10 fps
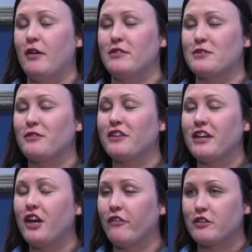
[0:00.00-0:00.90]
It's a
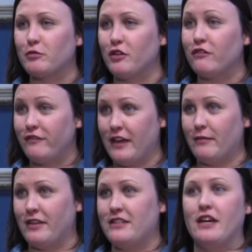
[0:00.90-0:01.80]
really comfortable
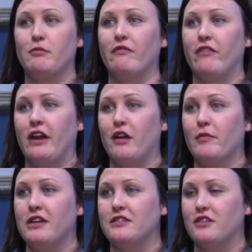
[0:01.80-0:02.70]
family type
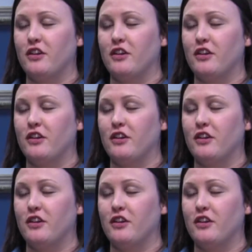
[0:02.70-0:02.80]
environment.